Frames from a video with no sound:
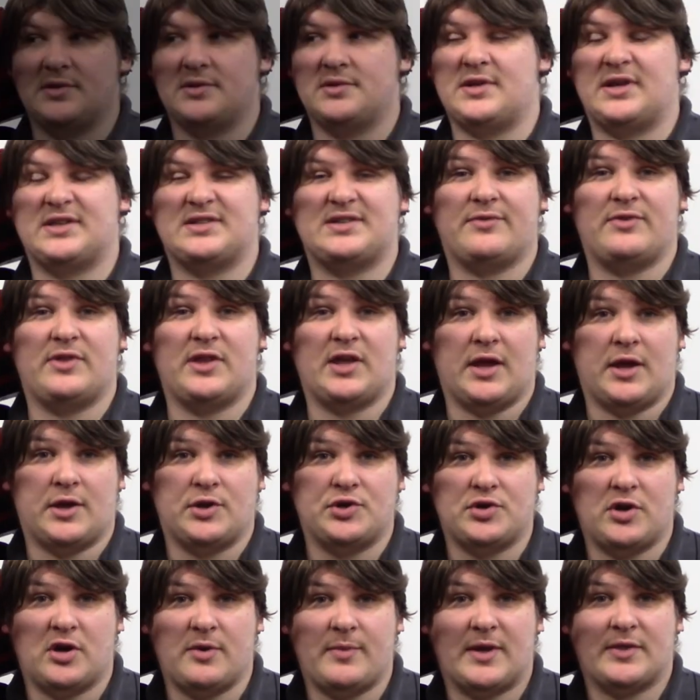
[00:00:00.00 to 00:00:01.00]
So that's everything I
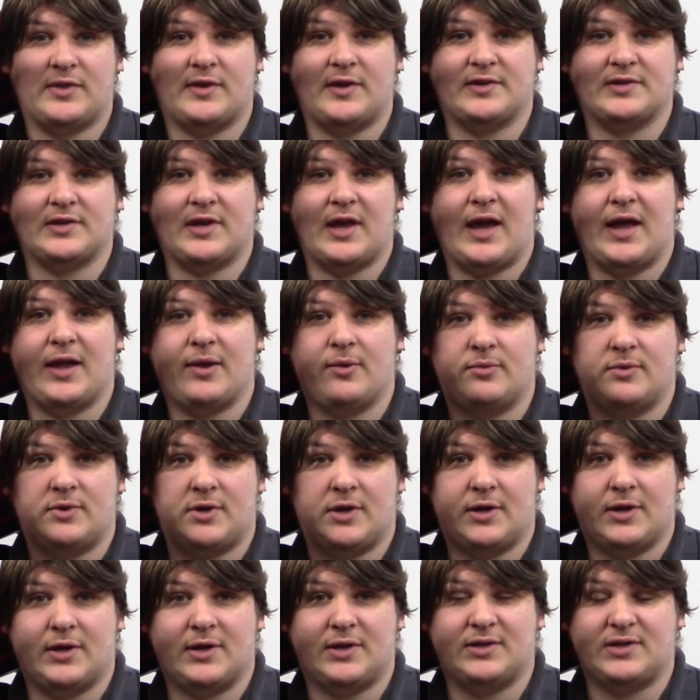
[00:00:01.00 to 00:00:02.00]
can show you about this guy,
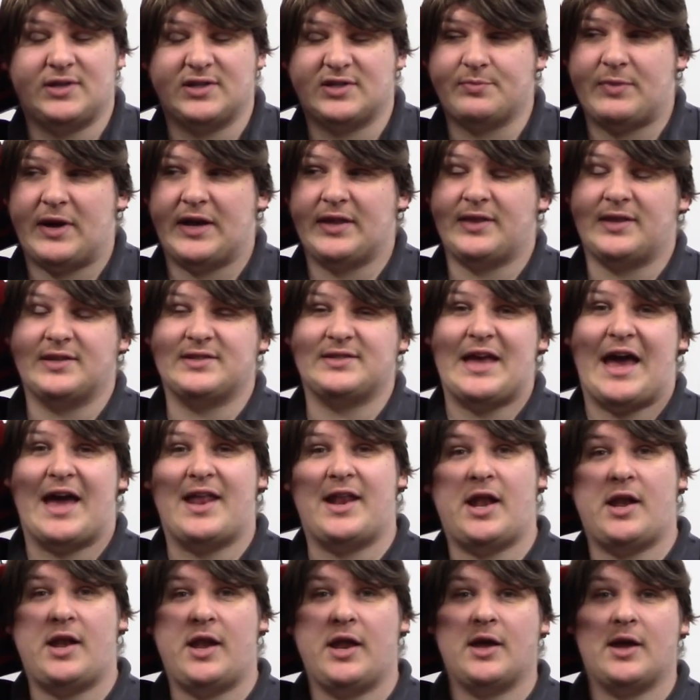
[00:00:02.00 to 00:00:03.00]
uh, despite the
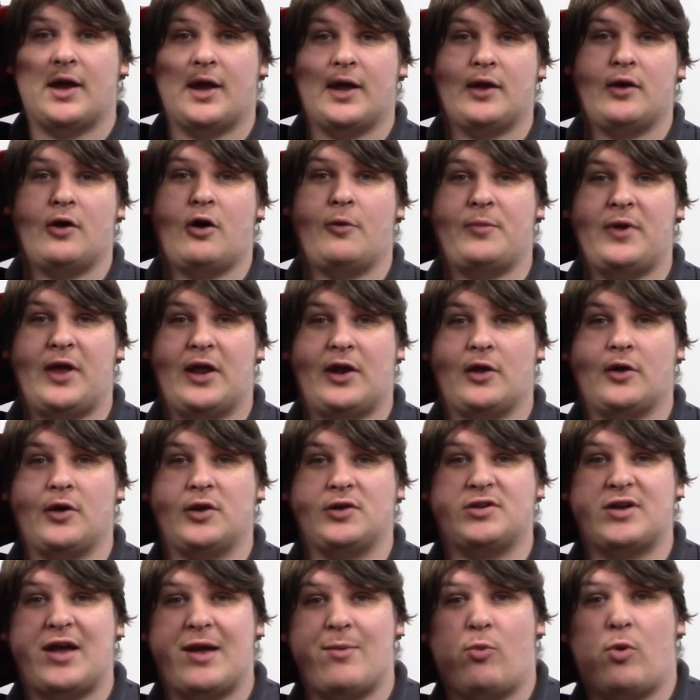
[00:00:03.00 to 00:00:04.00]
sad ending. I hope you had a
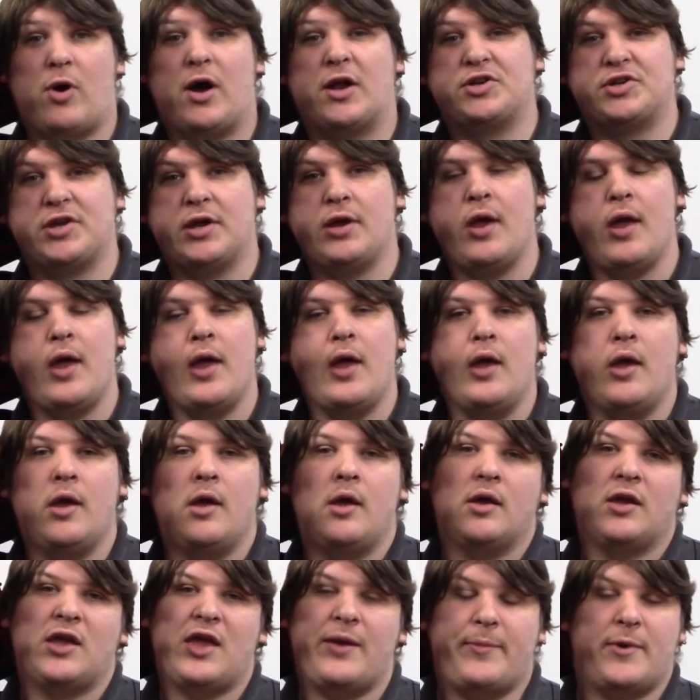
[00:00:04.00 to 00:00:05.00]
good time watching.
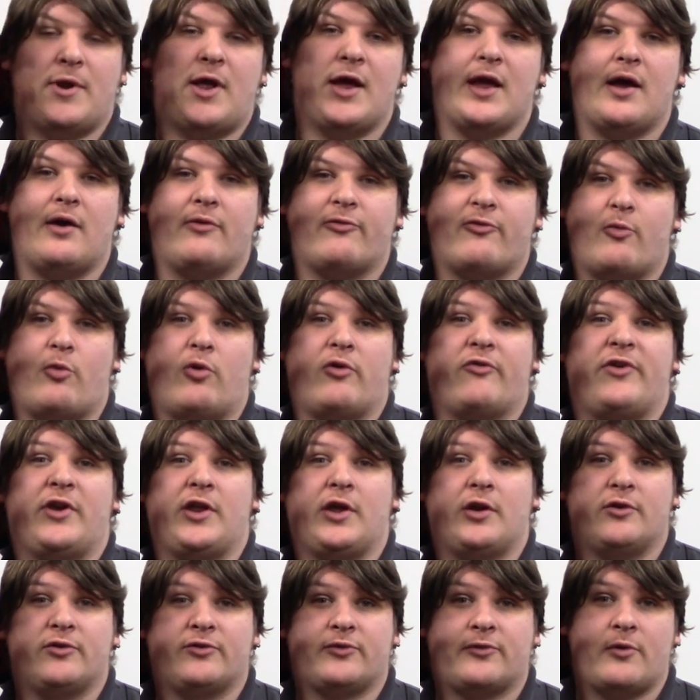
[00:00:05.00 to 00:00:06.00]
Keep an eye out for more
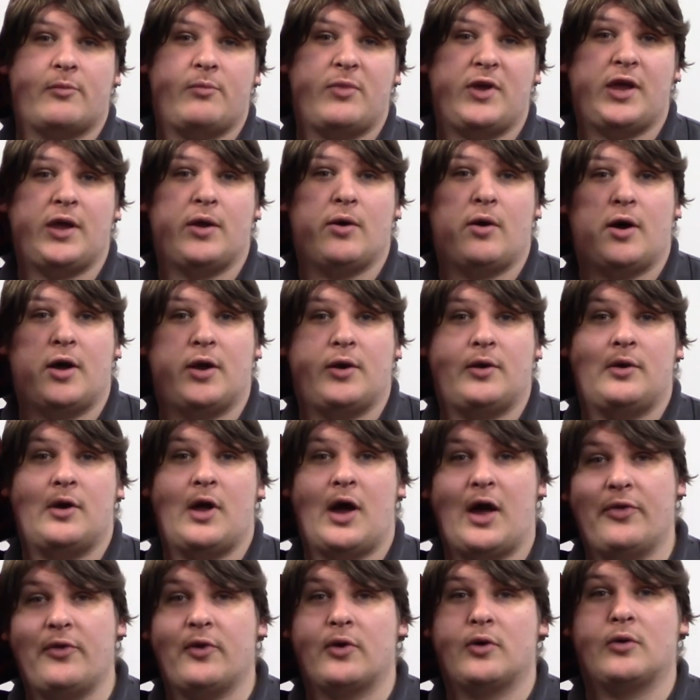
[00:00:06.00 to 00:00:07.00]
videos from me on
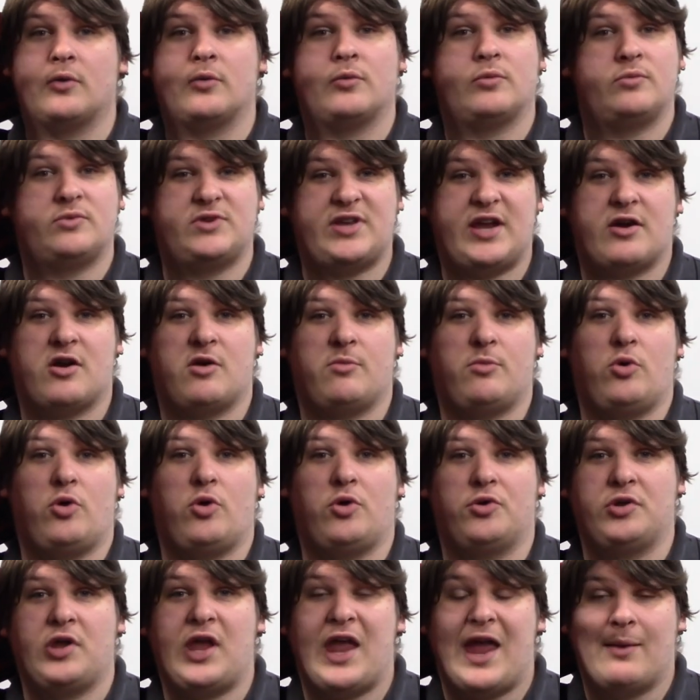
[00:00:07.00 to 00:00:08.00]
other terrible
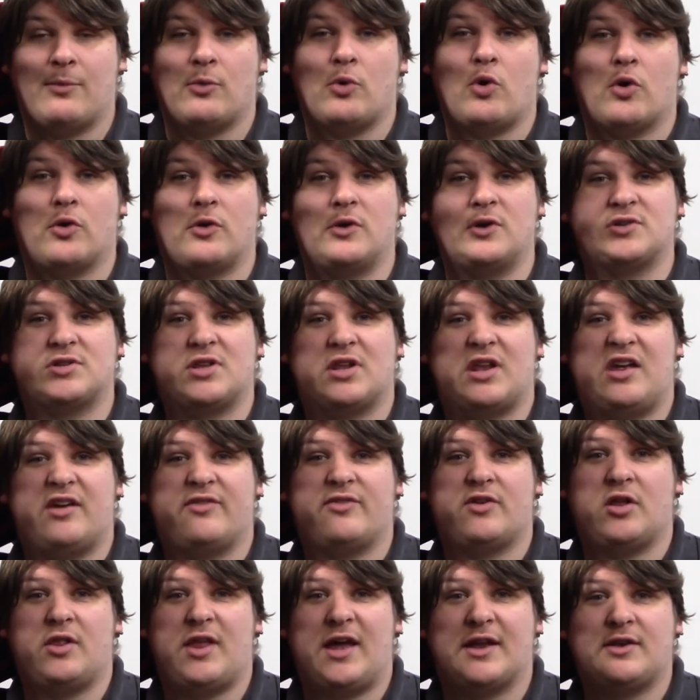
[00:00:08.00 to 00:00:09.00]
old camcorders that
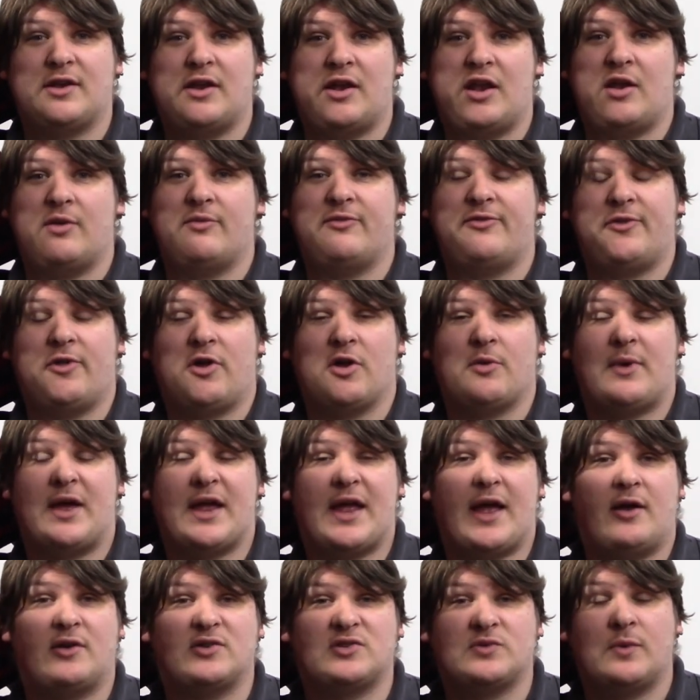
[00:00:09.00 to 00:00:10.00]
I've collected and am filling
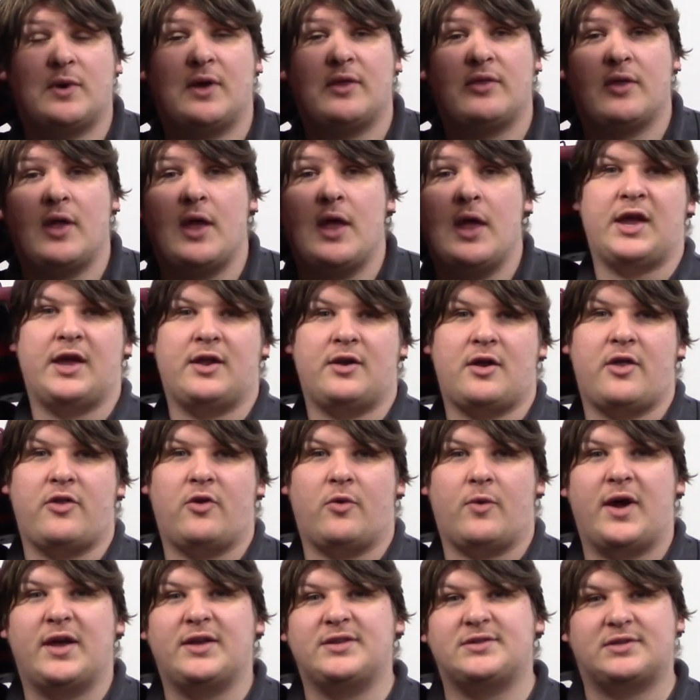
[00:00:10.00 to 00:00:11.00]
my house with. And
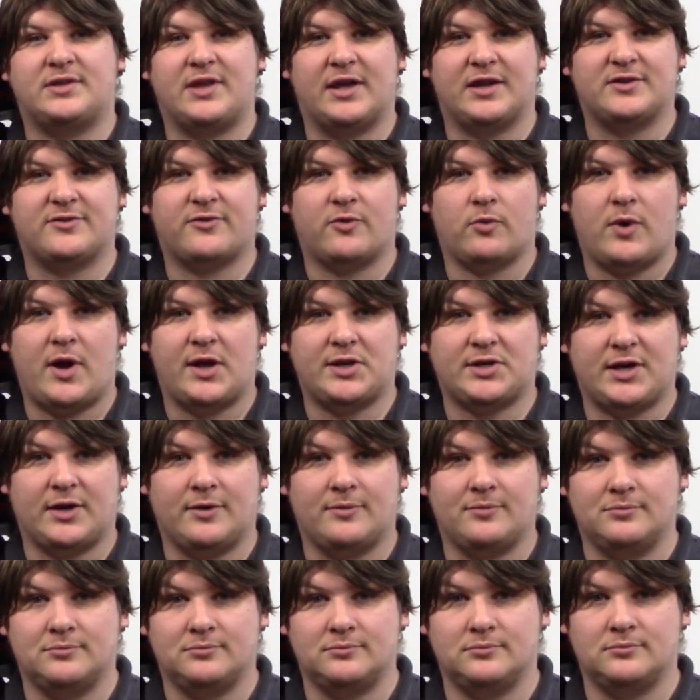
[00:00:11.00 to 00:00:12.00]
otherwise, thanks for watching.